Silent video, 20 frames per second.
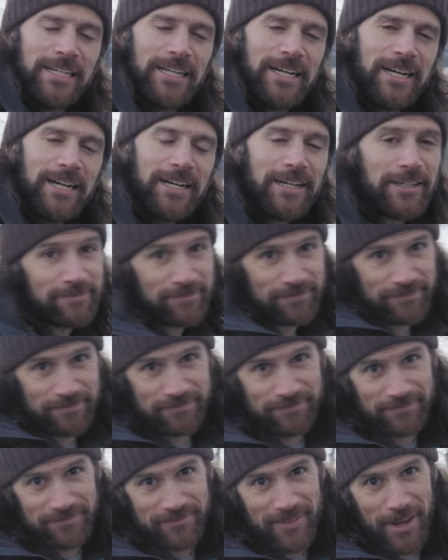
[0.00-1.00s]
Uh,
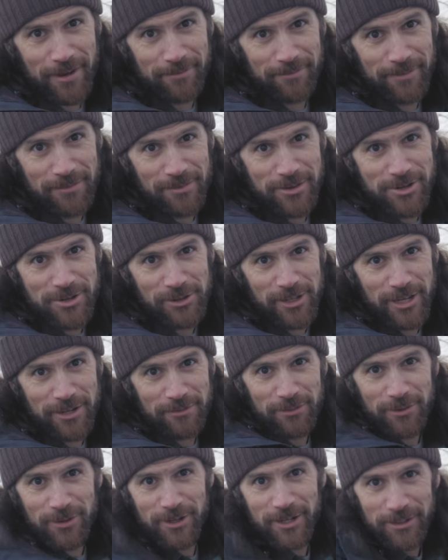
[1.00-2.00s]
yep, never too late
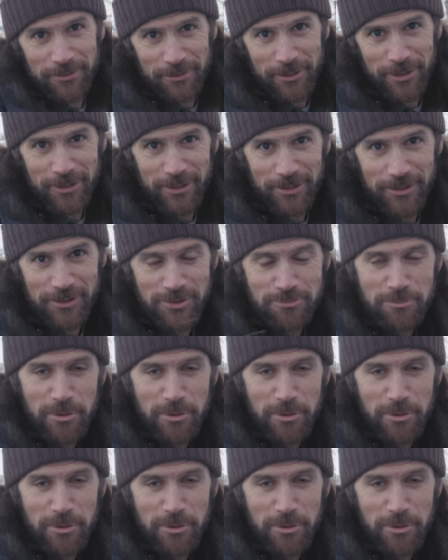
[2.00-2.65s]
for one of those.